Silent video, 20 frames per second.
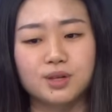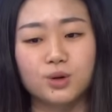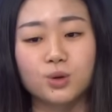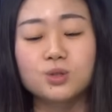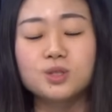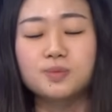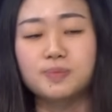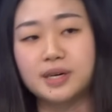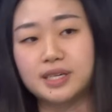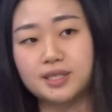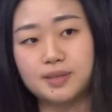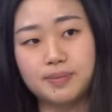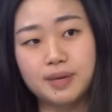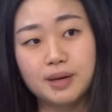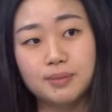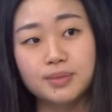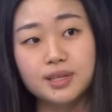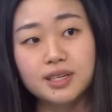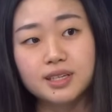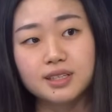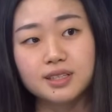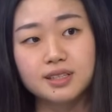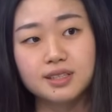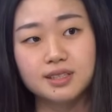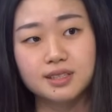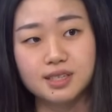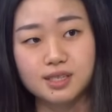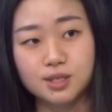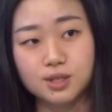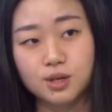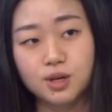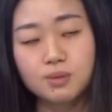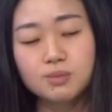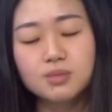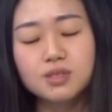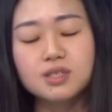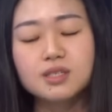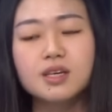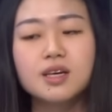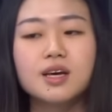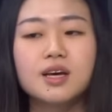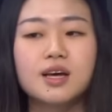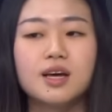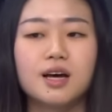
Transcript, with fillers: owned by the public, discoms,